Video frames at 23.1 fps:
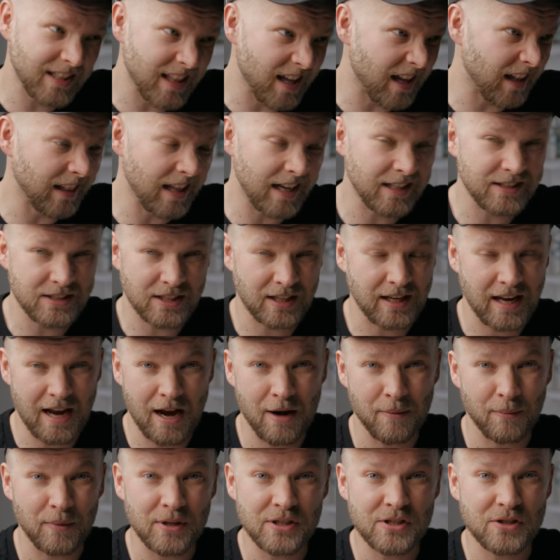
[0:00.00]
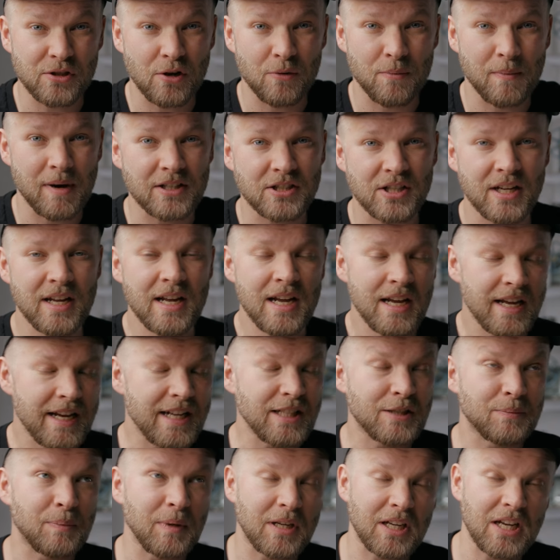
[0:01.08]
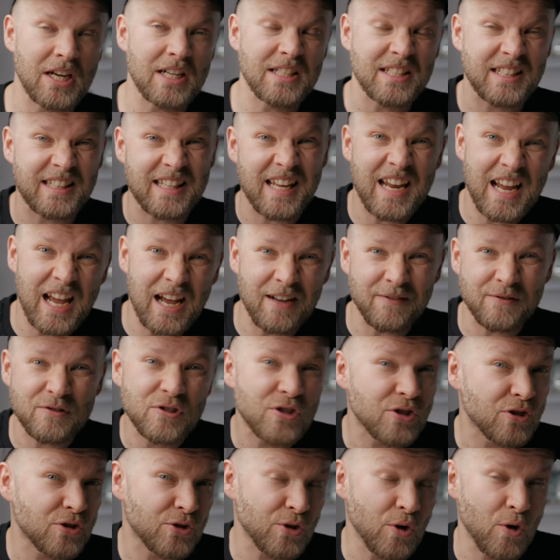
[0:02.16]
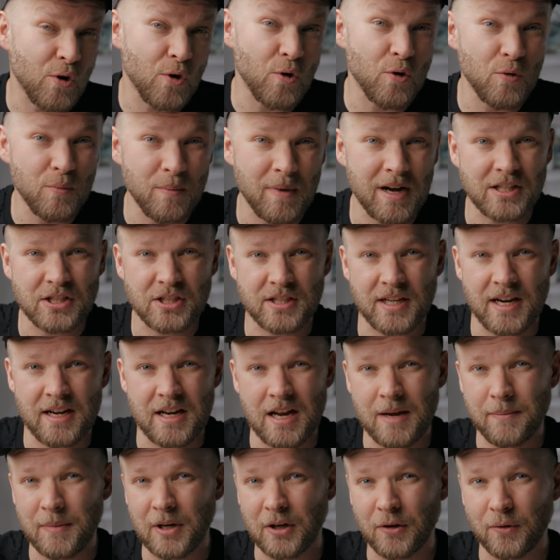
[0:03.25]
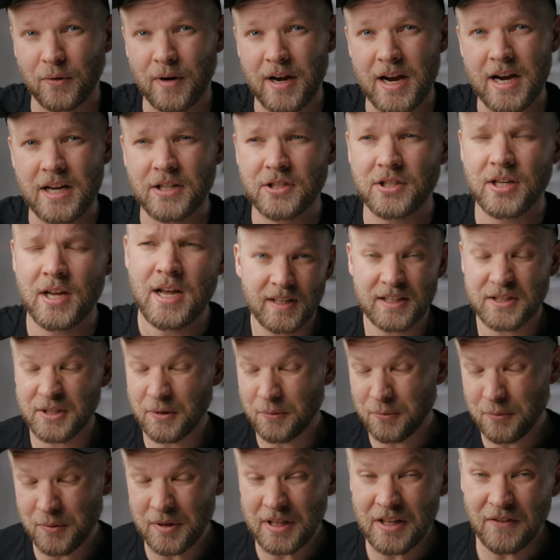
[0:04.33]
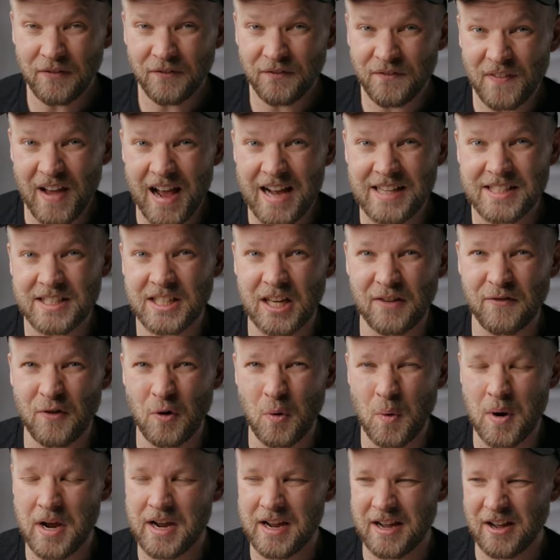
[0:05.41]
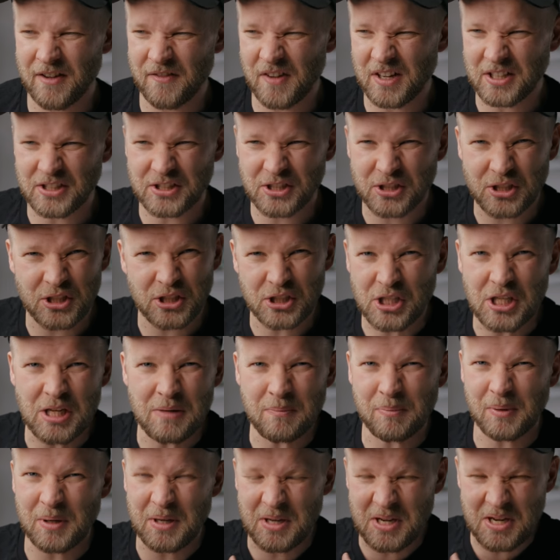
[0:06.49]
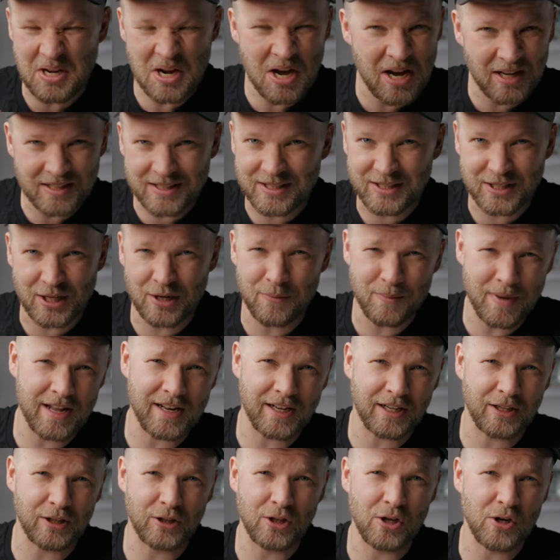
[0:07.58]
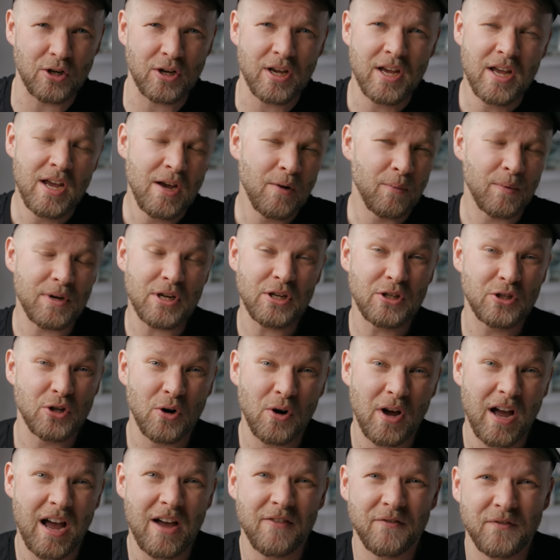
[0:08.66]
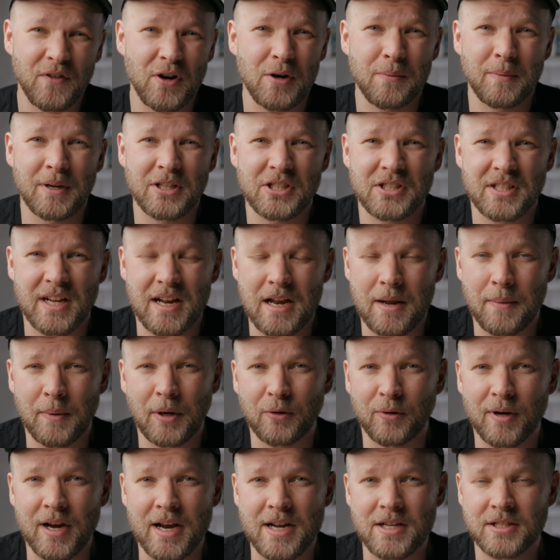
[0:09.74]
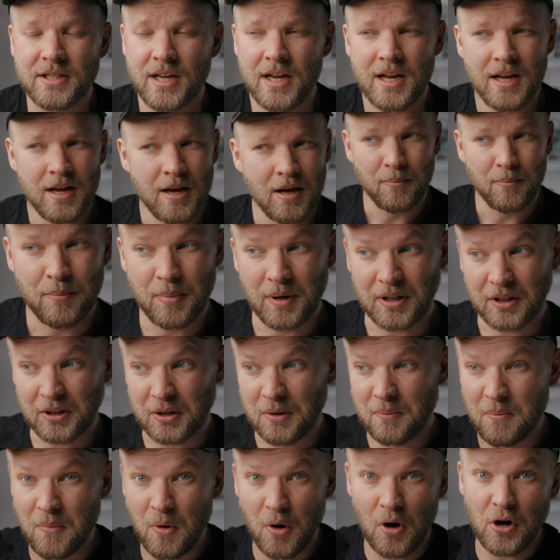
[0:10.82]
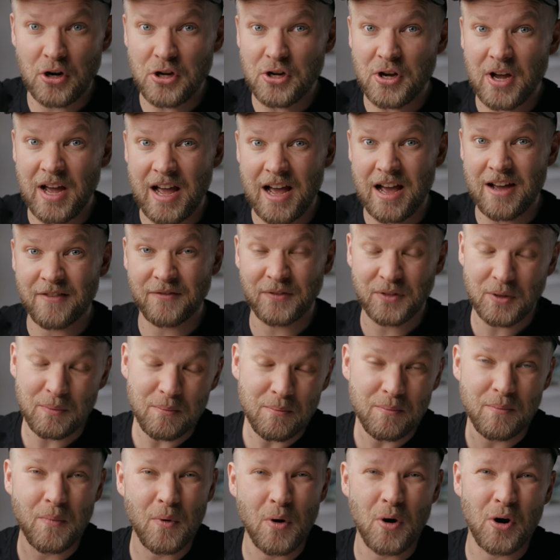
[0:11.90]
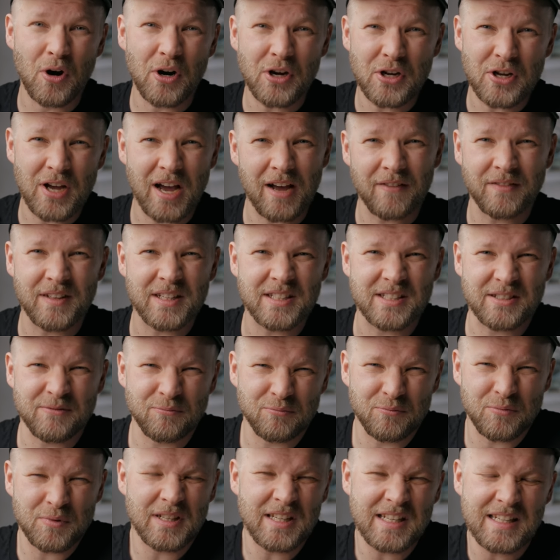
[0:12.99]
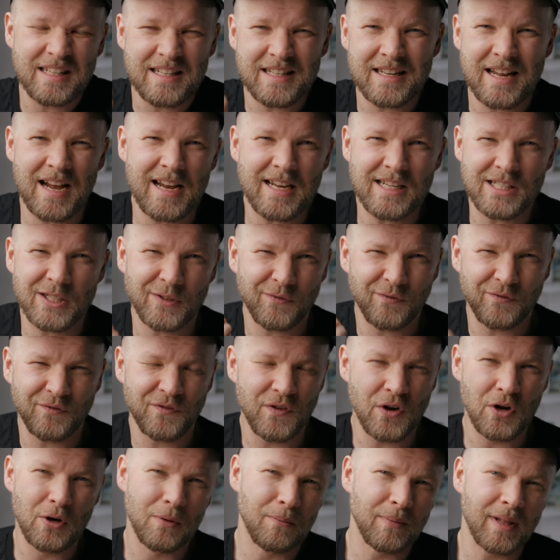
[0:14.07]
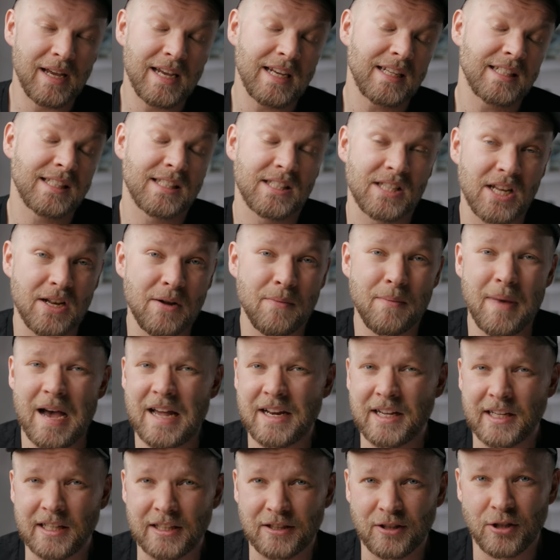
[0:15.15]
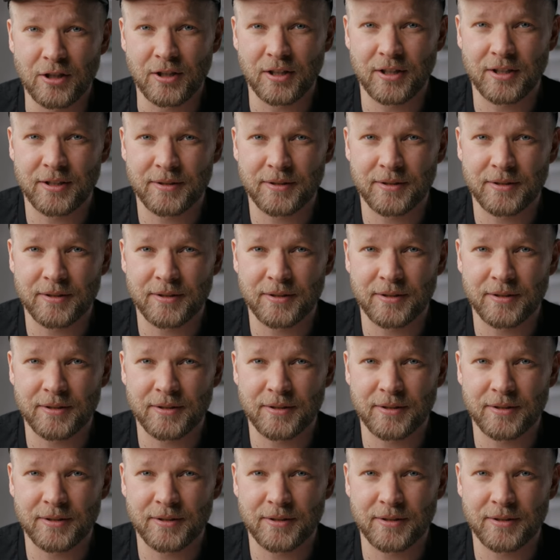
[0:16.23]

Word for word: the Alexa camera so much, it's because they have so much dynamic range. It's a really fast giveaway of a cheap, not cinematic look when you don't have very much dynamic range but the more you have, the more you have this really nice film-like cinematic look.